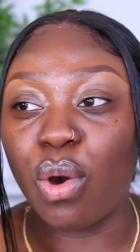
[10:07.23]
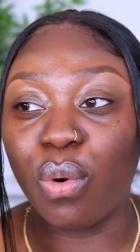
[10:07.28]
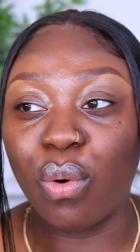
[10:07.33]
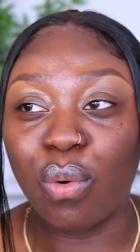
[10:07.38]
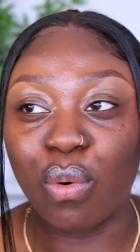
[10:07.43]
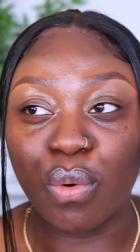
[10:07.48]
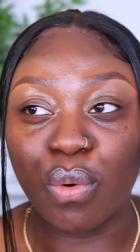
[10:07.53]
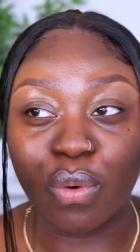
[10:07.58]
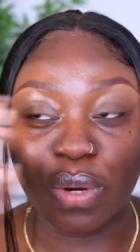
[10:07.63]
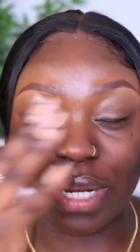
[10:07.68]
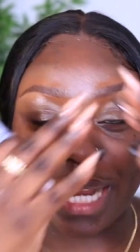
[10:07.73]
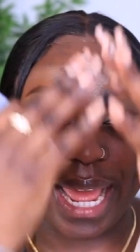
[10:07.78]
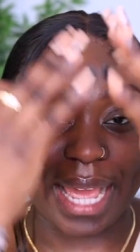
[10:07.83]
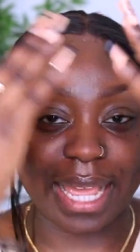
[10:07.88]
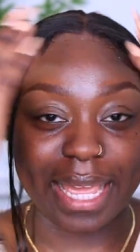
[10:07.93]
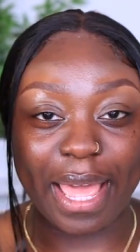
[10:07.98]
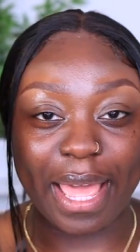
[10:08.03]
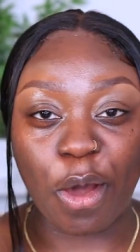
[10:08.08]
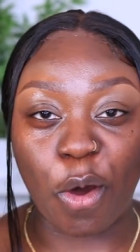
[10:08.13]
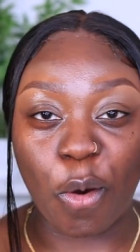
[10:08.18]
or
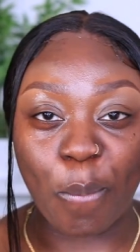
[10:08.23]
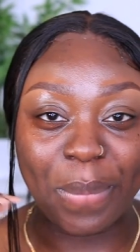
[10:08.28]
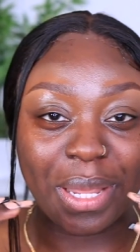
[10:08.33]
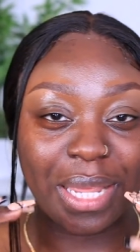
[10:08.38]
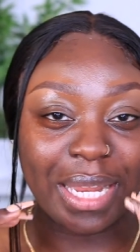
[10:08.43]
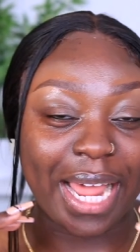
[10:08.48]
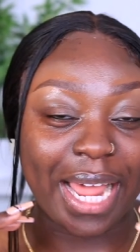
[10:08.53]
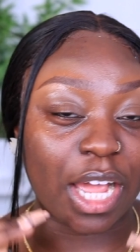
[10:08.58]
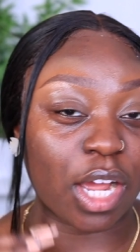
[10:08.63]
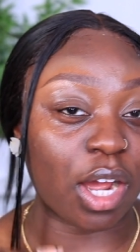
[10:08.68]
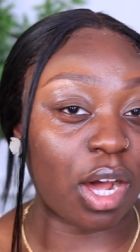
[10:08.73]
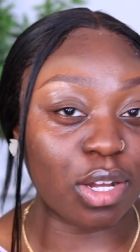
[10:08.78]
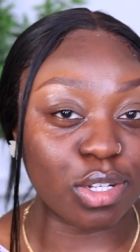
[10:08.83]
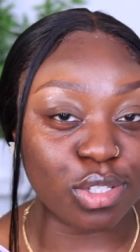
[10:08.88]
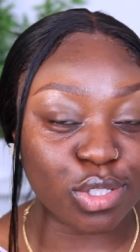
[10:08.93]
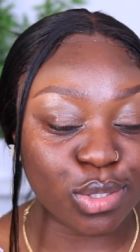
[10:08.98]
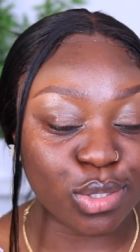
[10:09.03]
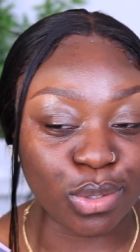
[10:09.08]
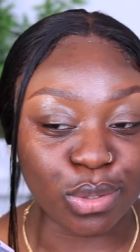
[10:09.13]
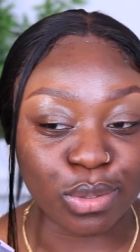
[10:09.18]
like help me like
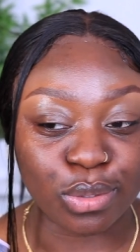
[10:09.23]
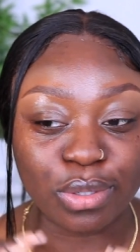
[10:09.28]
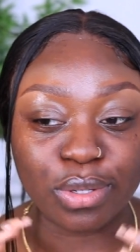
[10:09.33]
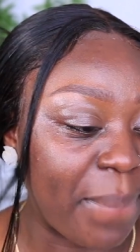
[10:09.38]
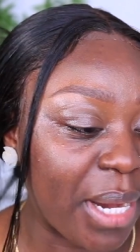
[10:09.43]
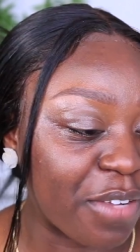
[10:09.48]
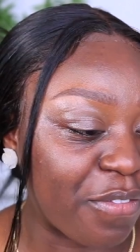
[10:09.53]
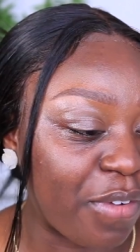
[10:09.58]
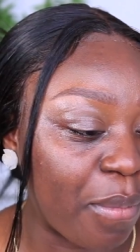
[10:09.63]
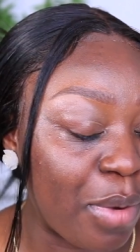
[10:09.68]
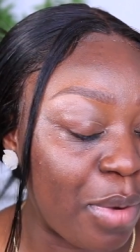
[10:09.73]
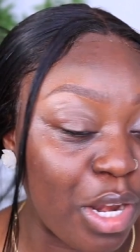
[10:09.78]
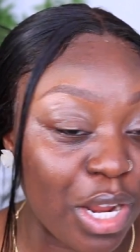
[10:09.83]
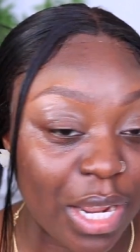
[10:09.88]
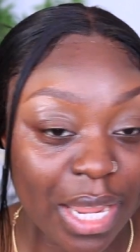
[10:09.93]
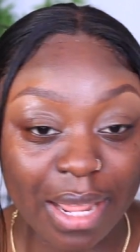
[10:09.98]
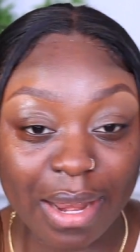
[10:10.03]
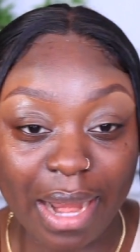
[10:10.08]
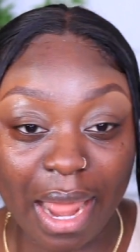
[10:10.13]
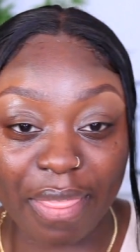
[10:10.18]
contour but from
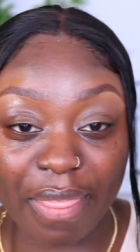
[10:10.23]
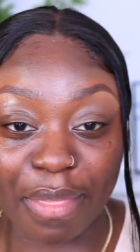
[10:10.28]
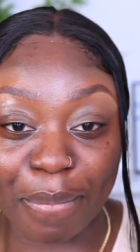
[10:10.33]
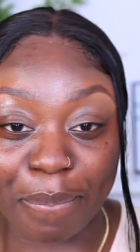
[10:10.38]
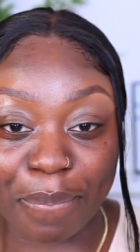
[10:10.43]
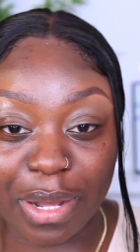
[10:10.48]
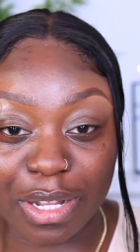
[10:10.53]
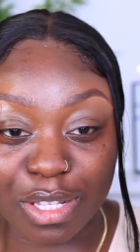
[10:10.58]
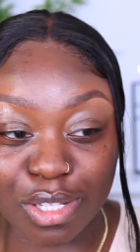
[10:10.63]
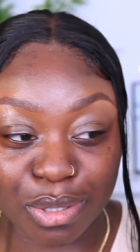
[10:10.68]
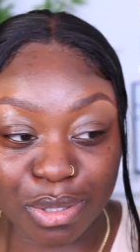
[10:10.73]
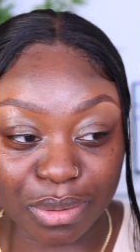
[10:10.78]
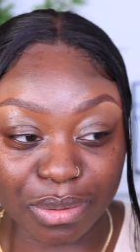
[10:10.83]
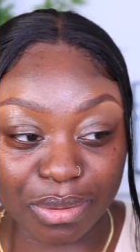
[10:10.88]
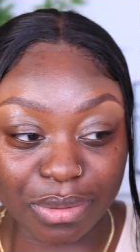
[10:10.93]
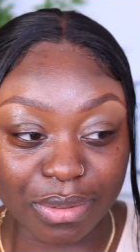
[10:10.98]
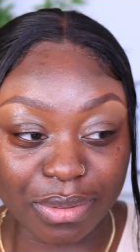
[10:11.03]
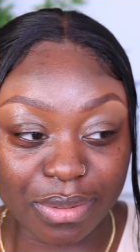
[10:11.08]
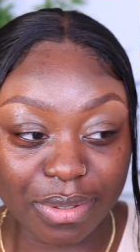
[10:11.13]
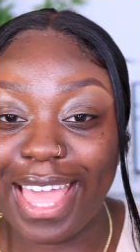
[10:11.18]
looking at the
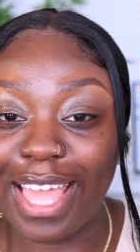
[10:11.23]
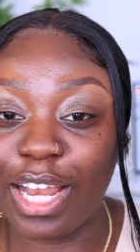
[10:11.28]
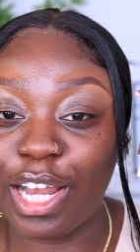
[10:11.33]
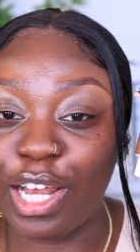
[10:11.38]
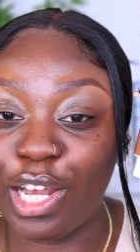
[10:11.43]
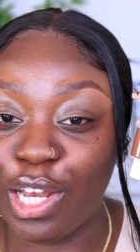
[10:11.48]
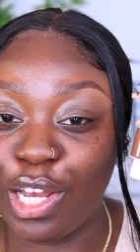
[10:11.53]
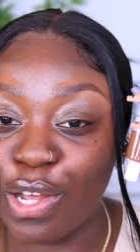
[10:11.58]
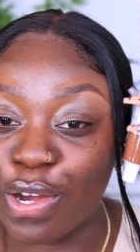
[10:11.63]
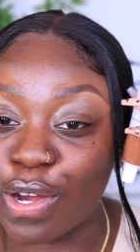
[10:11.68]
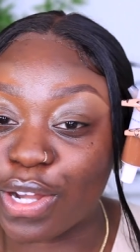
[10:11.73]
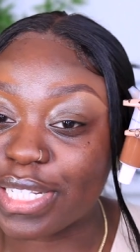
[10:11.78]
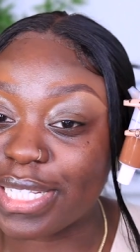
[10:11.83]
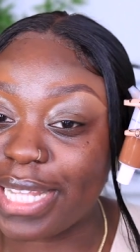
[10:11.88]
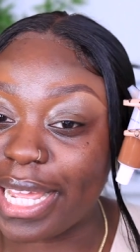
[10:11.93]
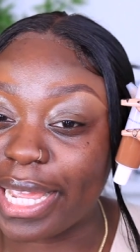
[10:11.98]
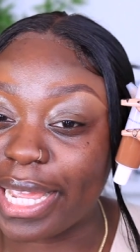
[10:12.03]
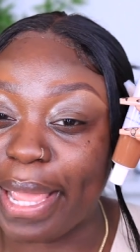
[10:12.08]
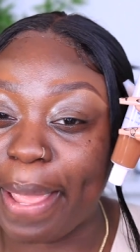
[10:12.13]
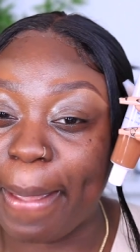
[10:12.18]
bottle it looks
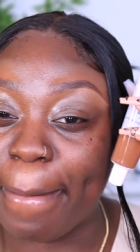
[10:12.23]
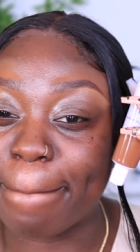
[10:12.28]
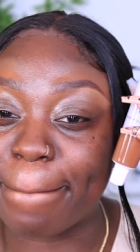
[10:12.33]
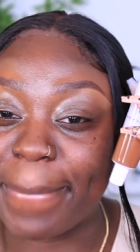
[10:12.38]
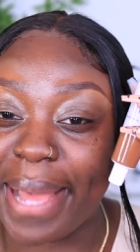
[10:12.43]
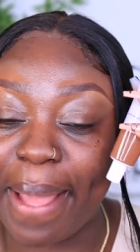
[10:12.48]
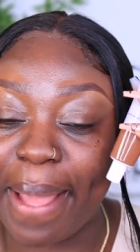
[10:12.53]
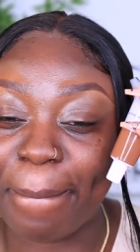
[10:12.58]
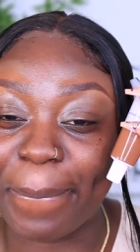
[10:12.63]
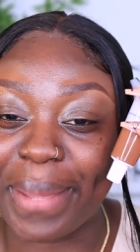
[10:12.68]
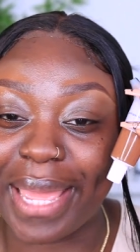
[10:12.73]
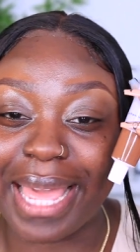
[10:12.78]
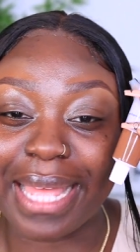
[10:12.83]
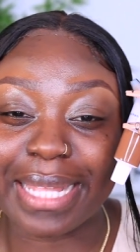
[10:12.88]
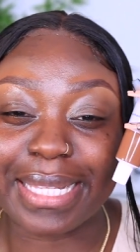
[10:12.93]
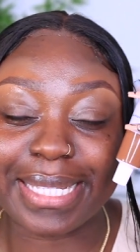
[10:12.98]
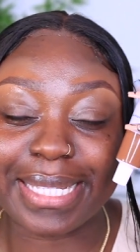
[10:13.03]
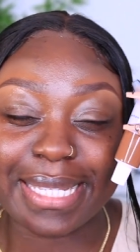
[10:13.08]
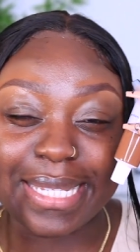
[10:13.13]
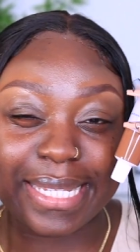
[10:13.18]
like it might be
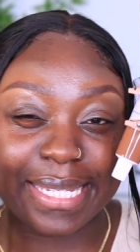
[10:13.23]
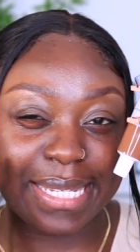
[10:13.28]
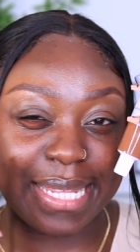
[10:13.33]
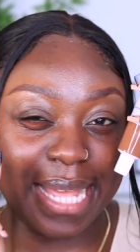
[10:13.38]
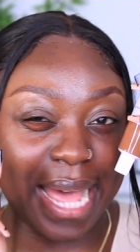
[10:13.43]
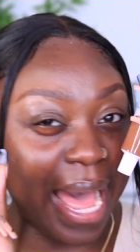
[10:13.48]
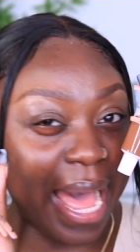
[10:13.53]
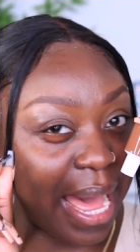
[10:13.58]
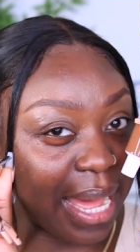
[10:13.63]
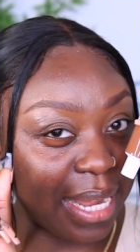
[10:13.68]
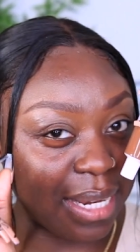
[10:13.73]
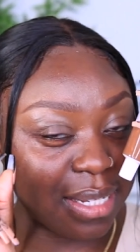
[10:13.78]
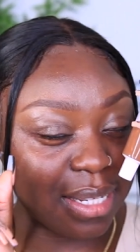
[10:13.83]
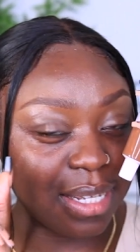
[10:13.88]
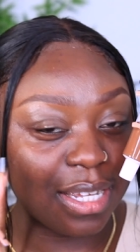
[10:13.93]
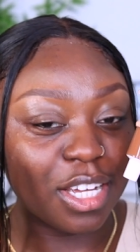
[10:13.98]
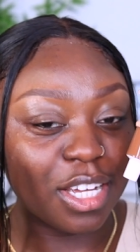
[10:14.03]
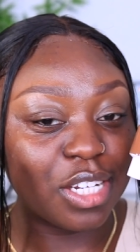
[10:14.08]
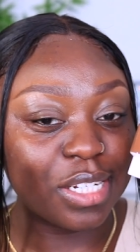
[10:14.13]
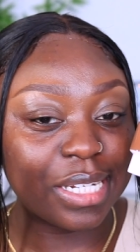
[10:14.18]
a tad
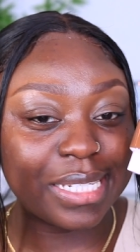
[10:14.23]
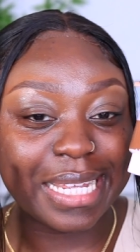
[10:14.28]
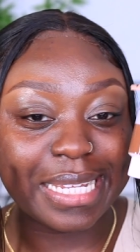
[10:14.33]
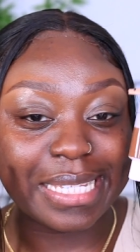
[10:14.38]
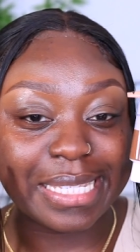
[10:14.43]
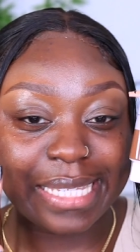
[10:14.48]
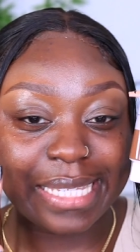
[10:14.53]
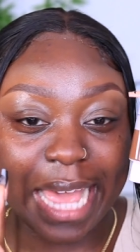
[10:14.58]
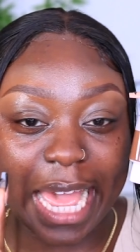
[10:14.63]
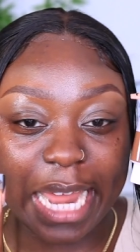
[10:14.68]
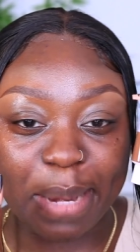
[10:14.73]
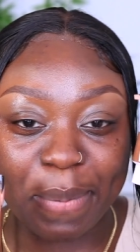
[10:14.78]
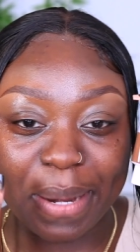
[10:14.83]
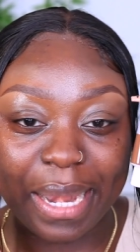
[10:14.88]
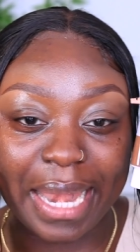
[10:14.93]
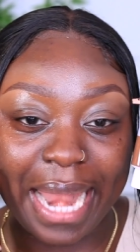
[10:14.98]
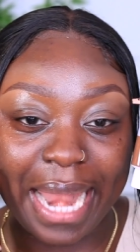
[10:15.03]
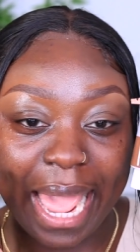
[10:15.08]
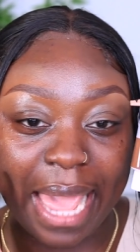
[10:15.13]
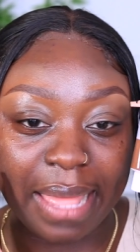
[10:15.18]
just a tad
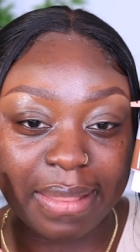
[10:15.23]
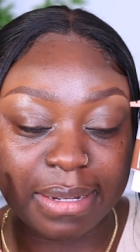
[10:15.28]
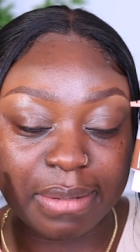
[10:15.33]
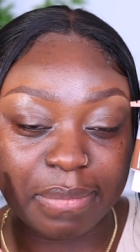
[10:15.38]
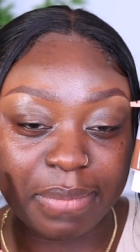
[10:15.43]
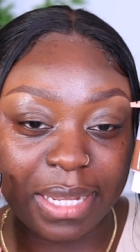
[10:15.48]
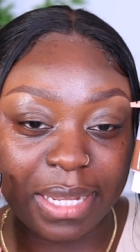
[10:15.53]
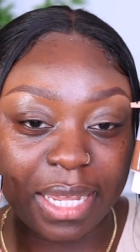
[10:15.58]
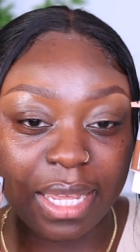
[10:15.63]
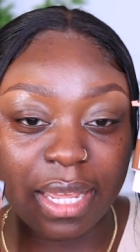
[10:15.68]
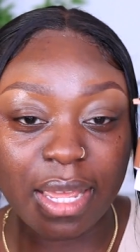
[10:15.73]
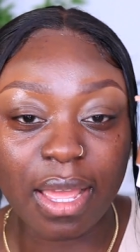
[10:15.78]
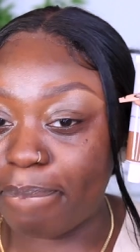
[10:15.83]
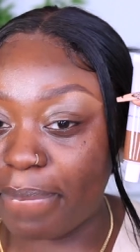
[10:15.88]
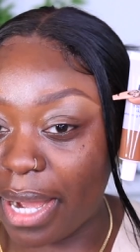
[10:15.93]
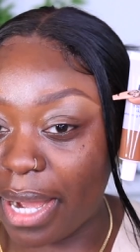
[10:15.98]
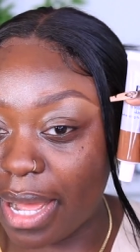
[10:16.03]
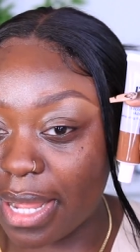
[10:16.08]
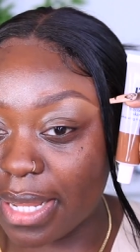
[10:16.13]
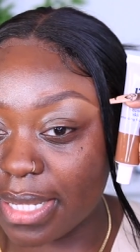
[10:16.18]
bit lighter than me
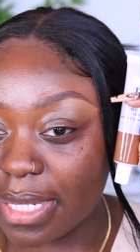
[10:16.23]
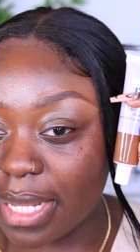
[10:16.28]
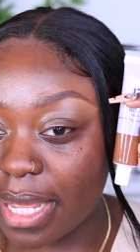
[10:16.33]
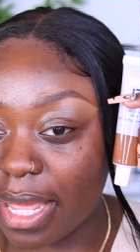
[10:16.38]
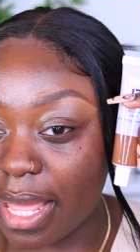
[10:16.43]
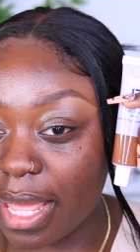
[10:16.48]
but